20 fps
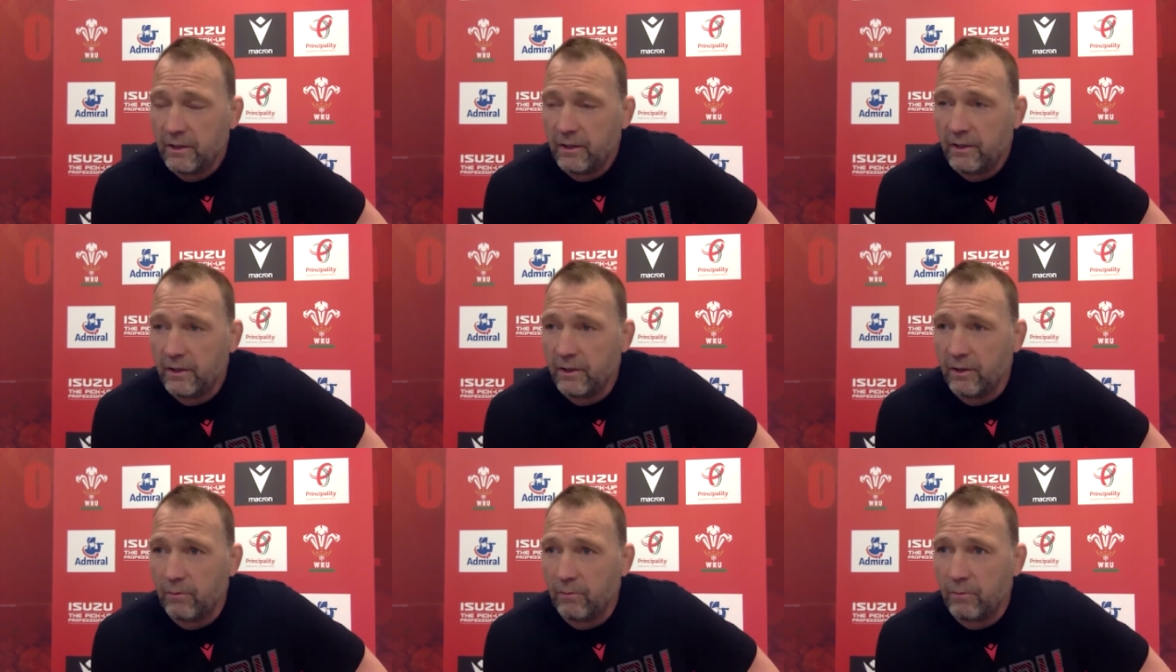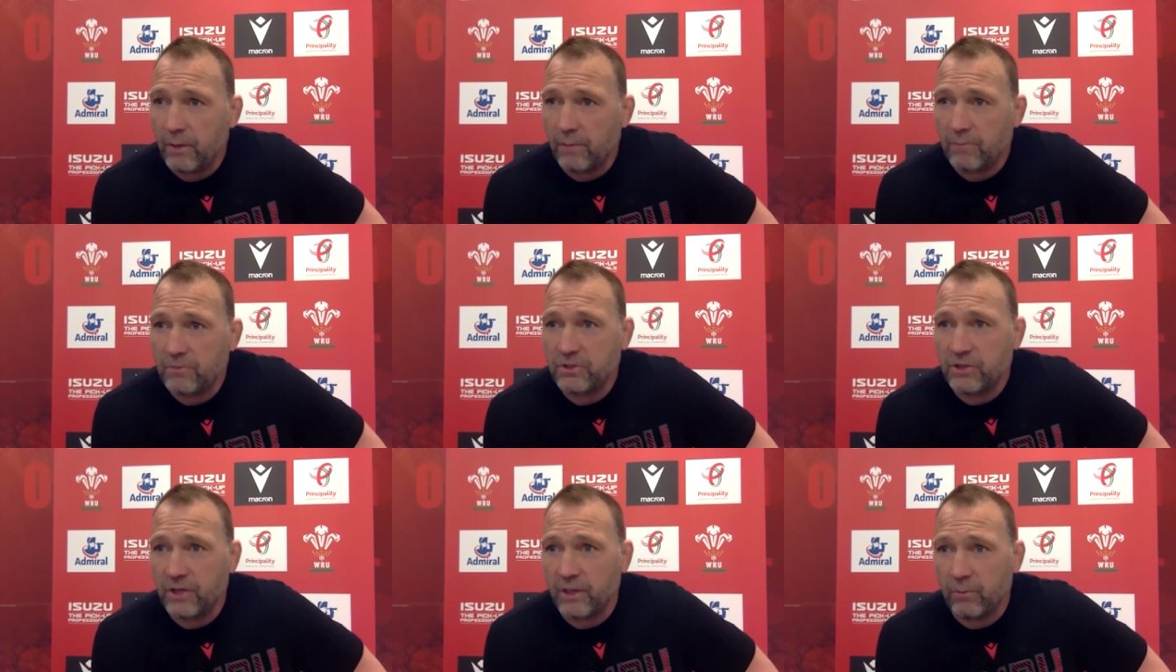You know
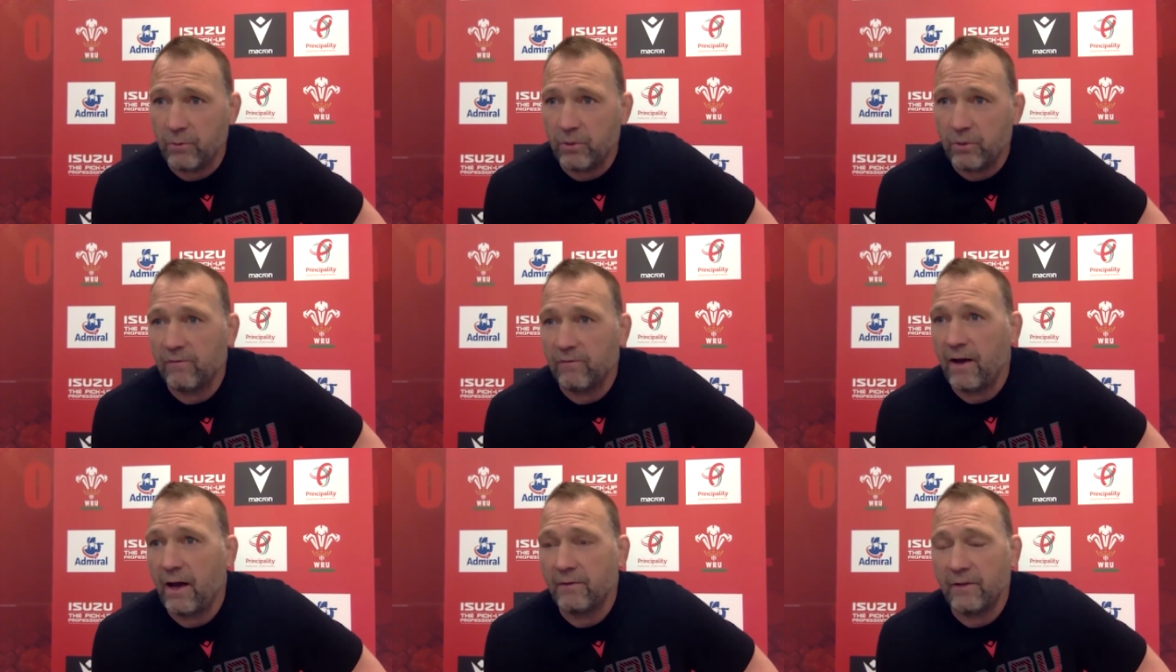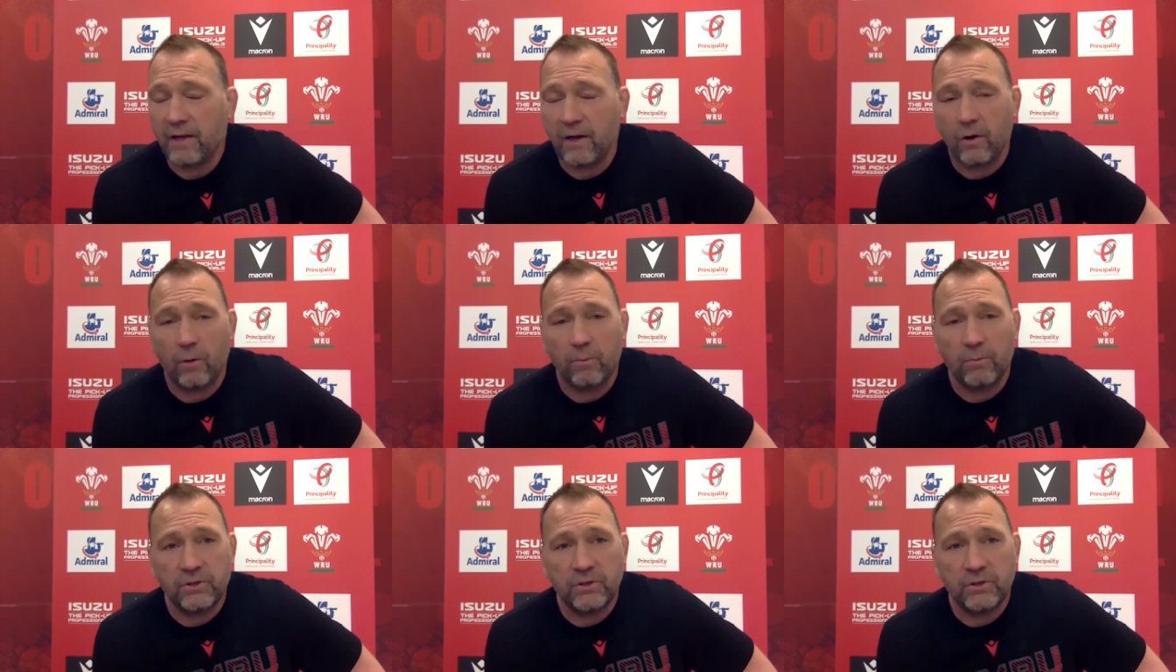perhaps Shane wouldn't have had that
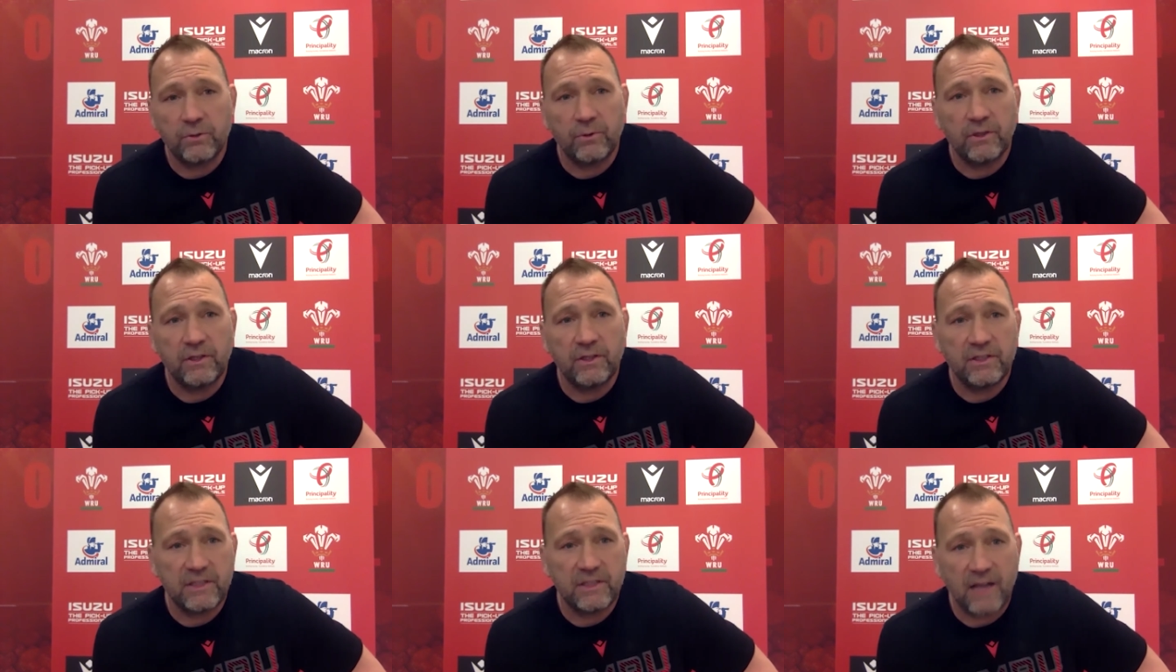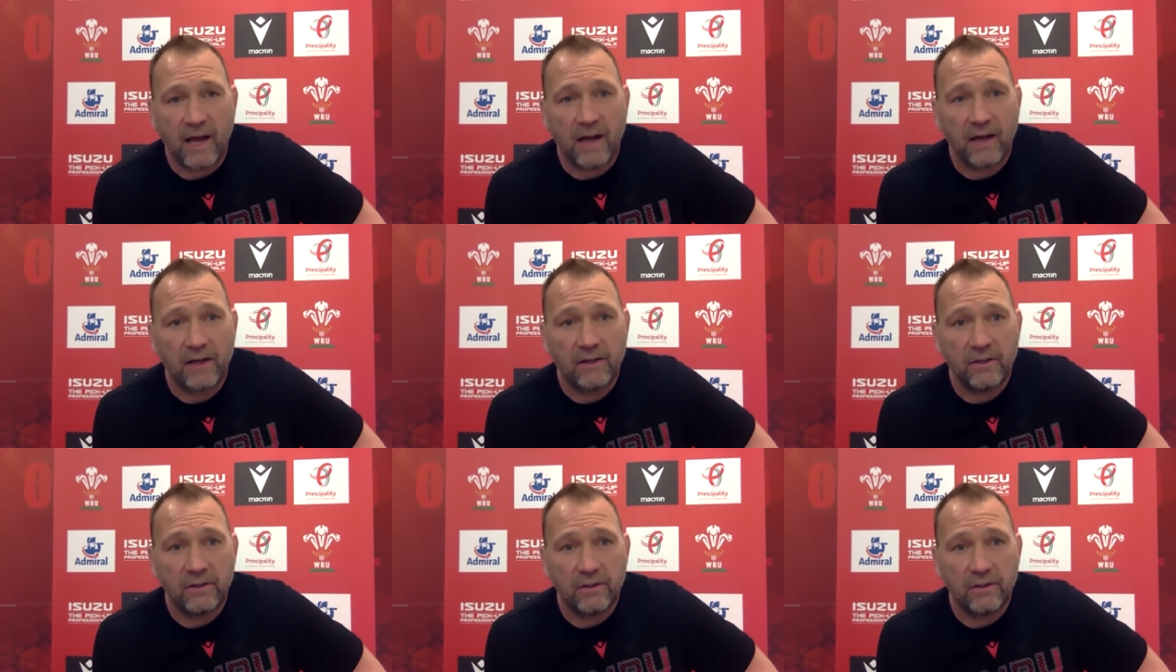opportunity he's had